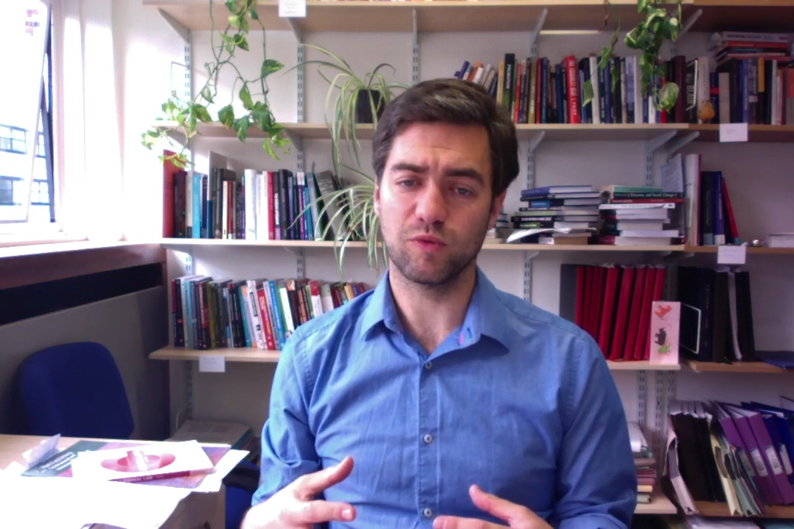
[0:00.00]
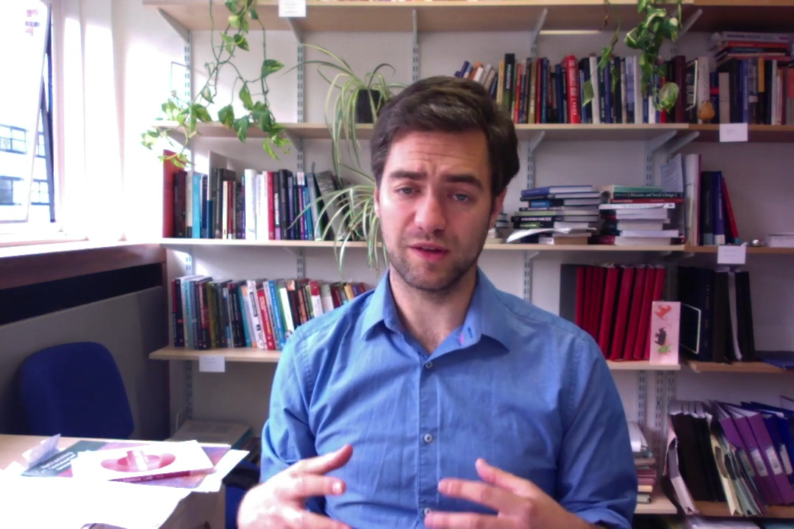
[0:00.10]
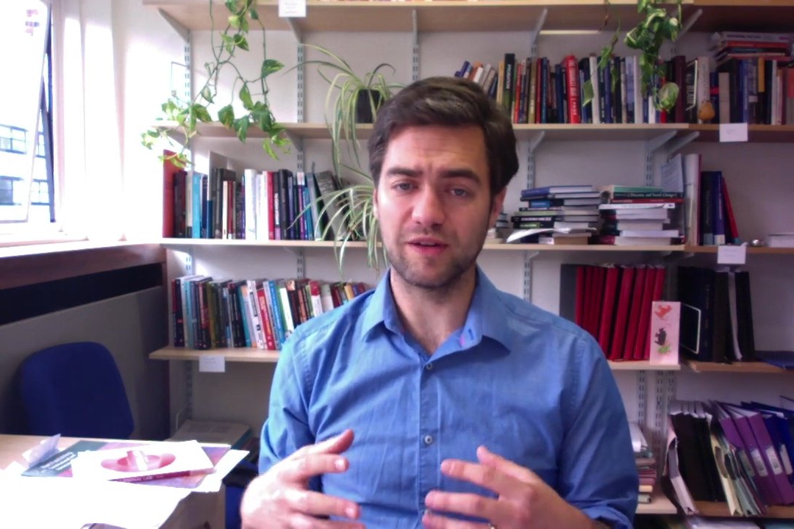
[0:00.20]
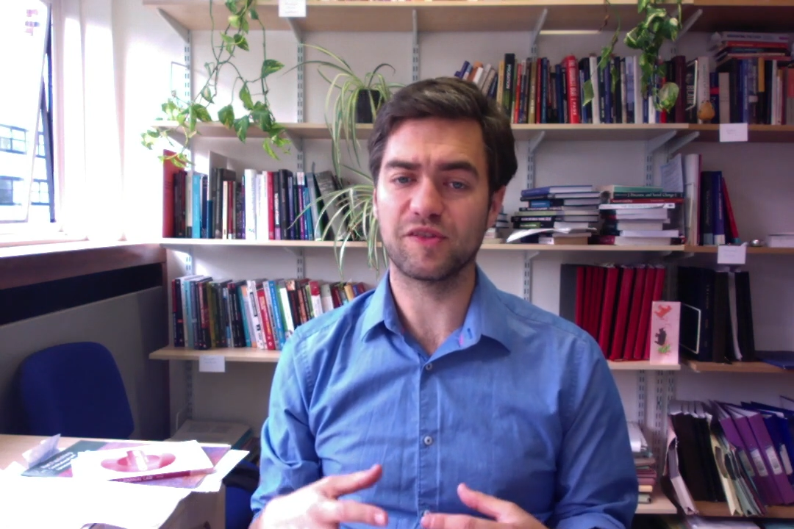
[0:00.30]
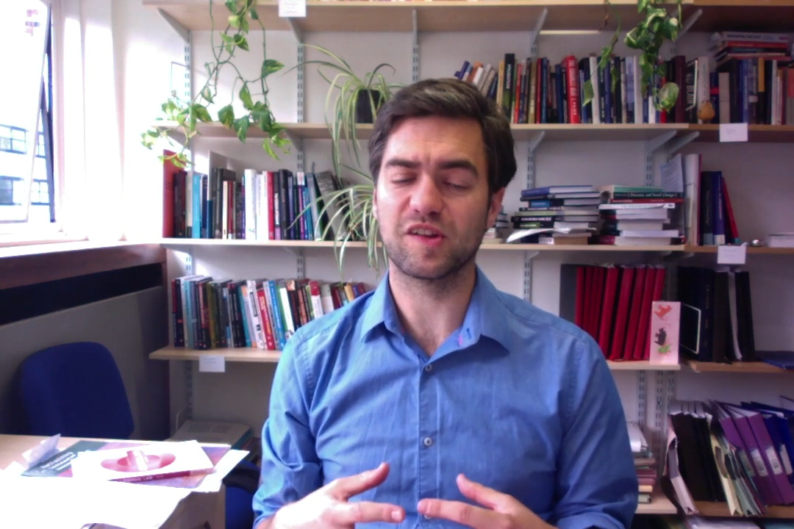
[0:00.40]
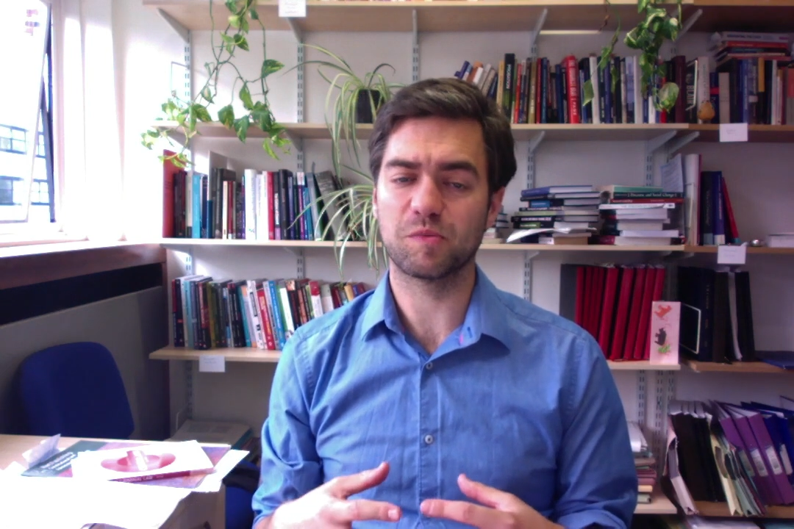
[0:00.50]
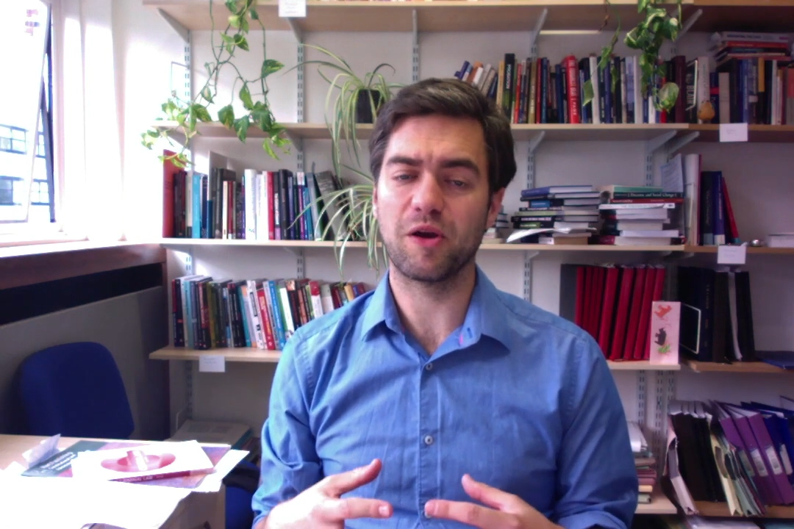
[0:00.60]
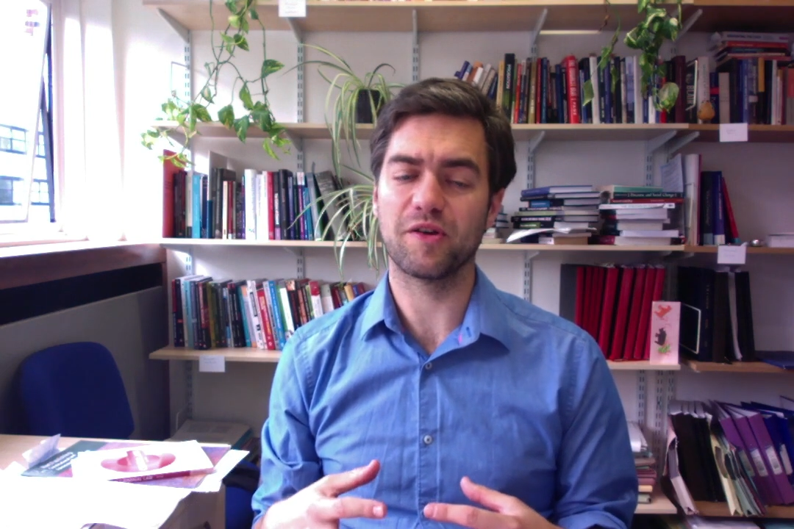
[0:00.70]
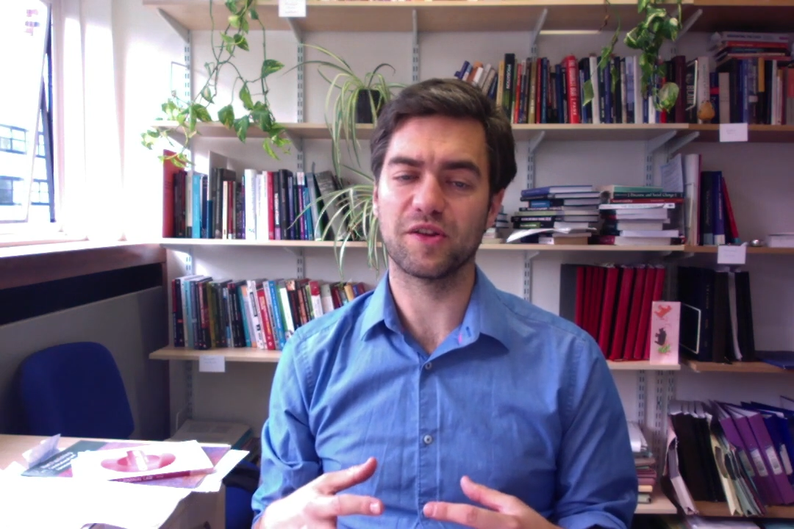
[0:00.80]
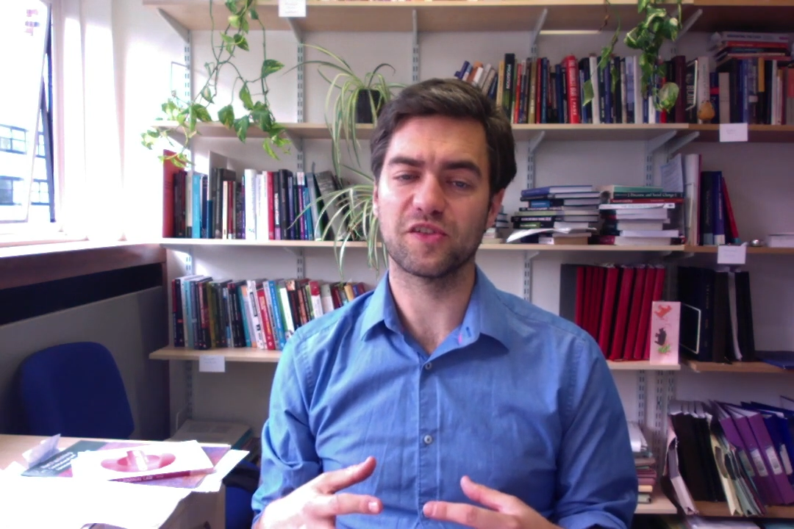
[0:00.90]
lived
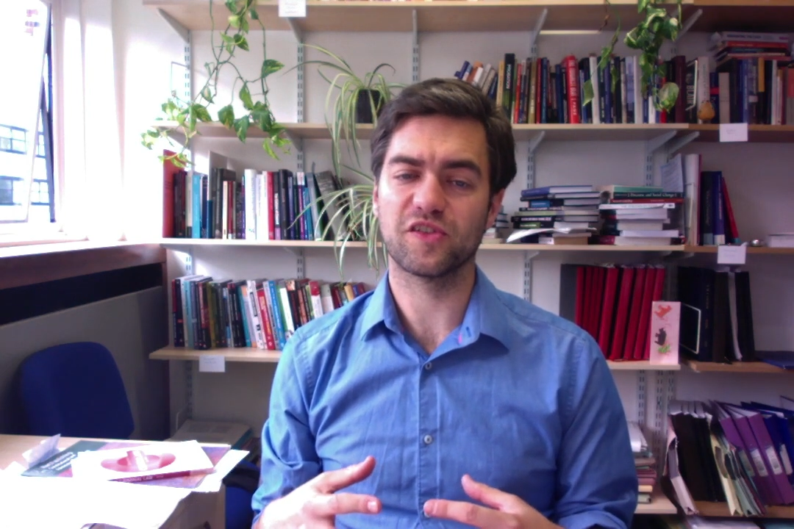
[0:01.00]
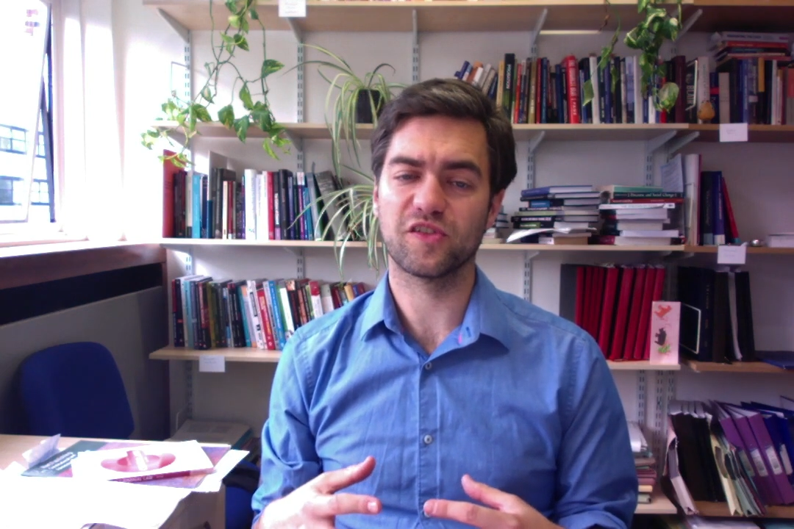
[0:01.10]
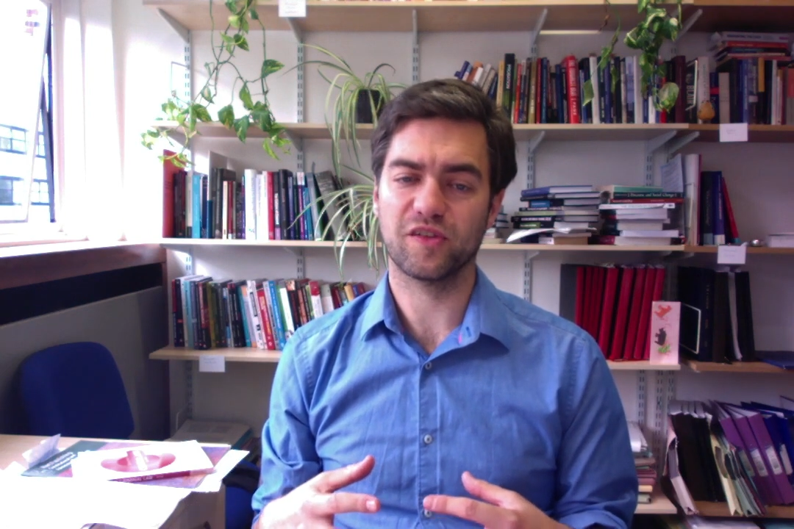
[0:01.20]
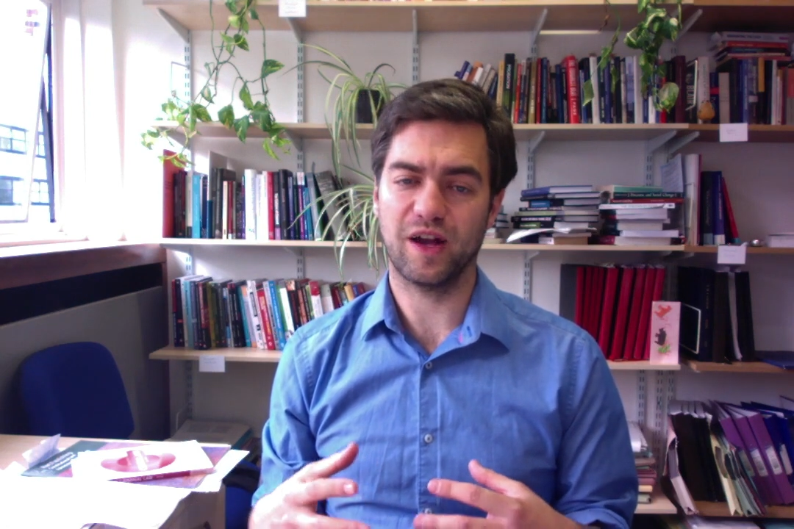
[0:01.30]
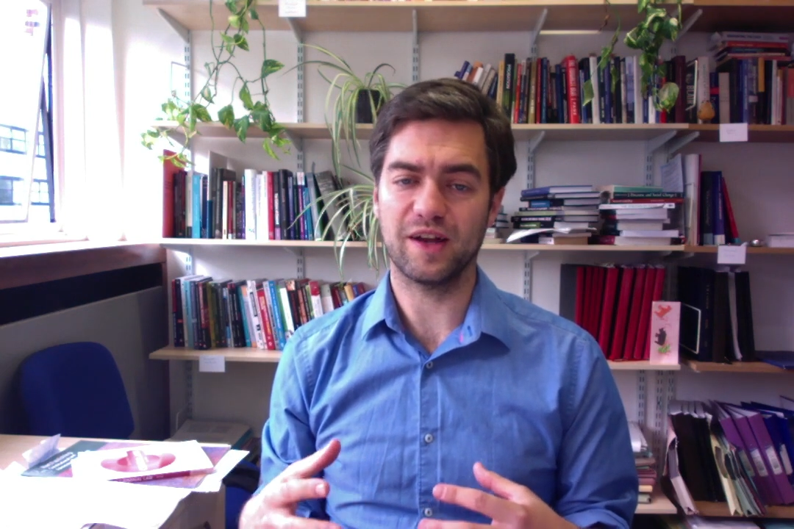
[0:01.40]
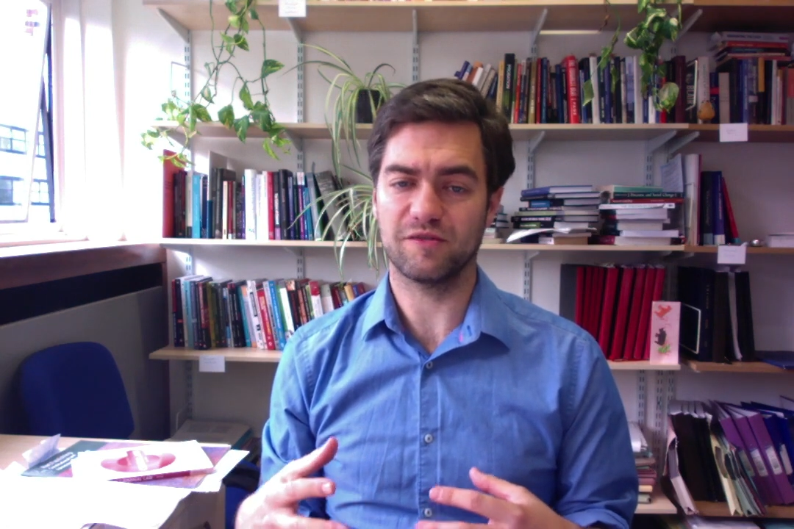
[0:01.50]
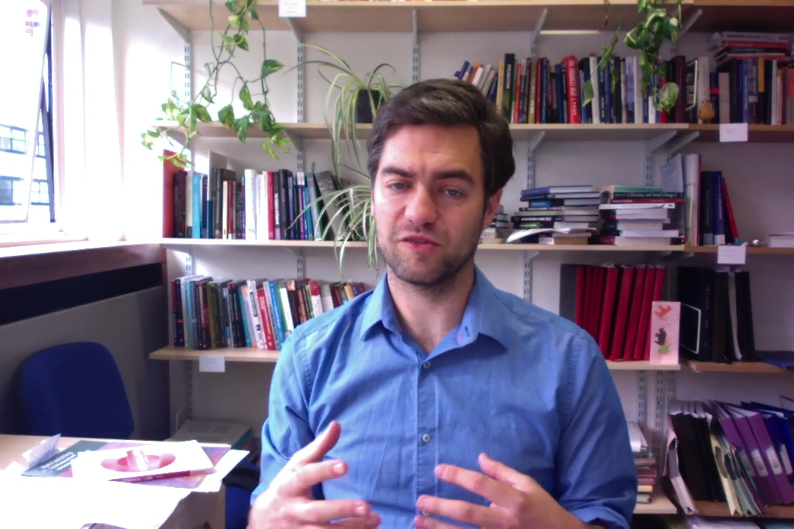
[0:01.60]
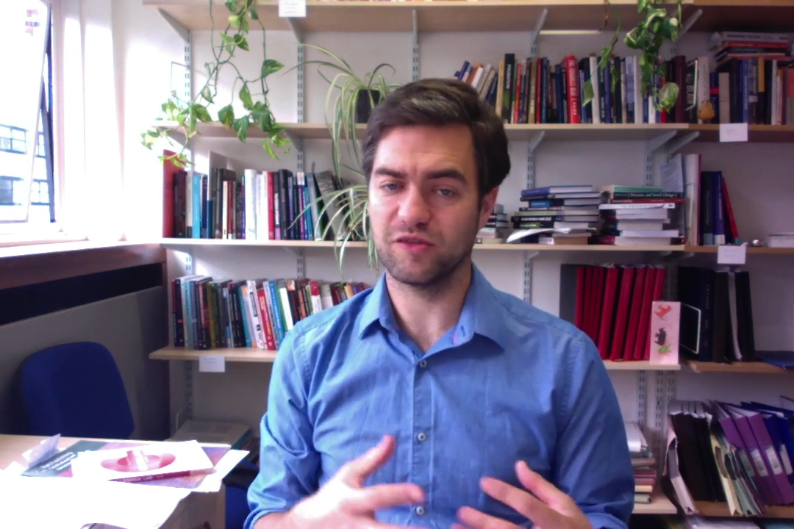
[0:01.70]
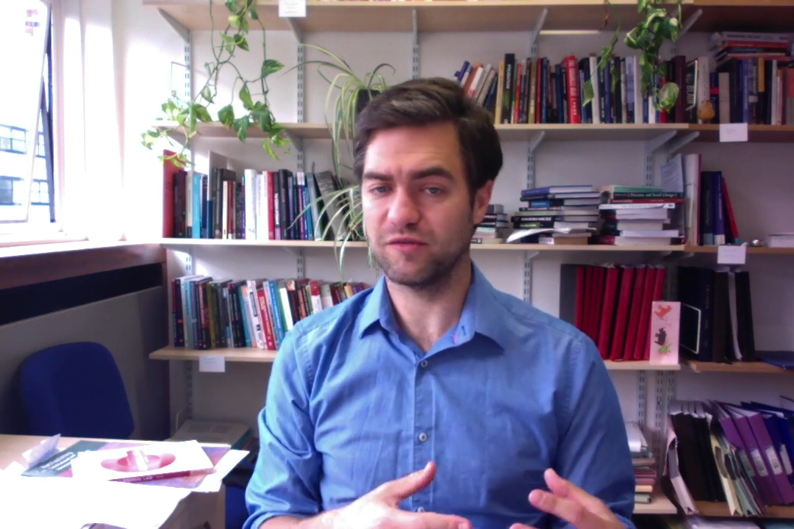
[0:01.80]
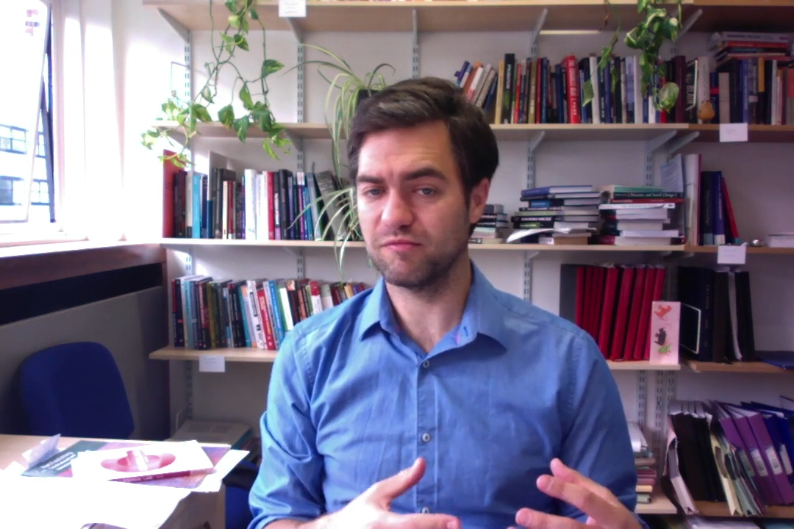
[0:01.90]
experience, and